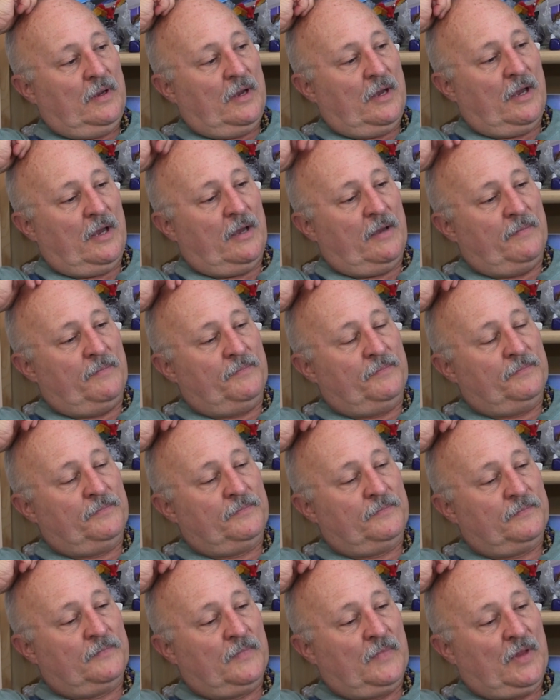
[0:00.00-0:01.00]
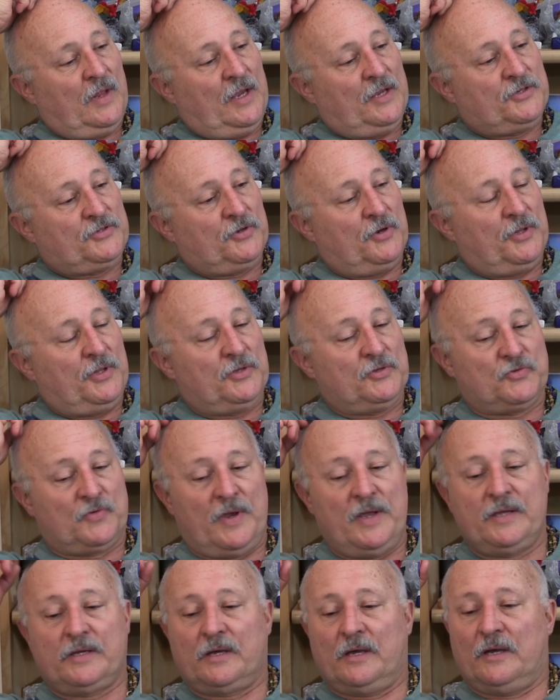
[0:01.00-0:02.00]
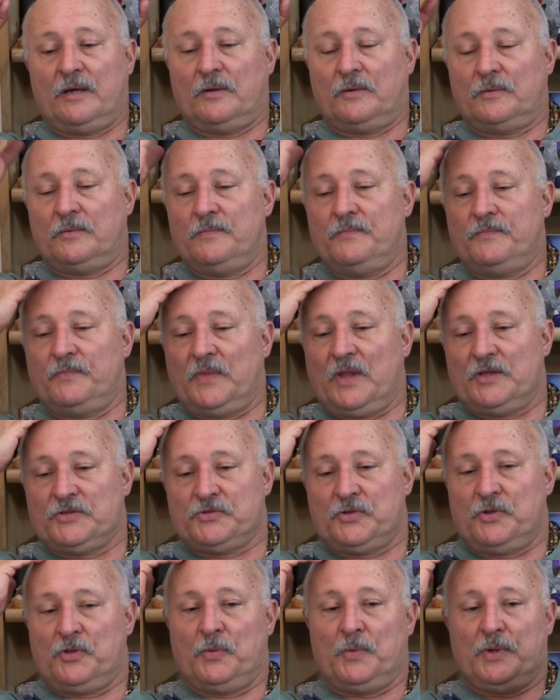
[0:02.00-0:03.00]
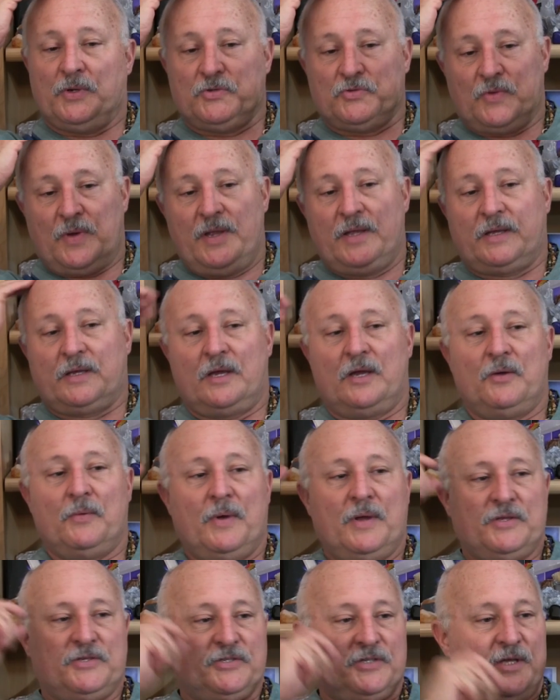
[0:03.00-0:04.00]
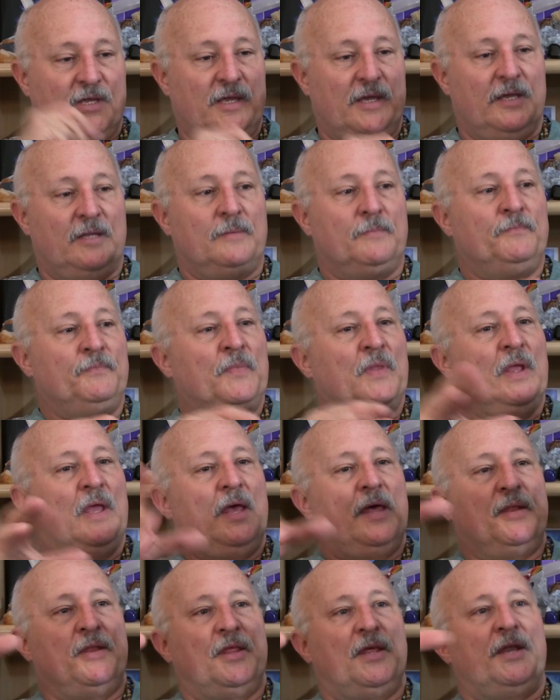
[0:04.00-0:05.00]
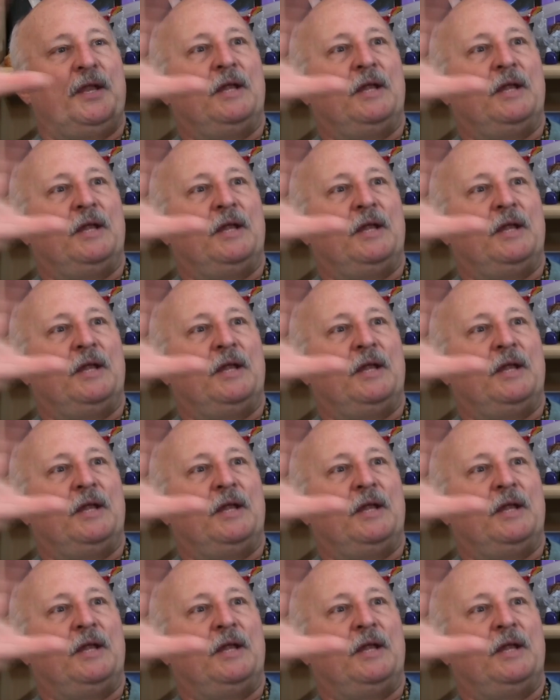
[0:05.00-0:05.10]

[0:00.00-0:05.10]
Um, I saw the Draco. I saw the word Draco. I see it, and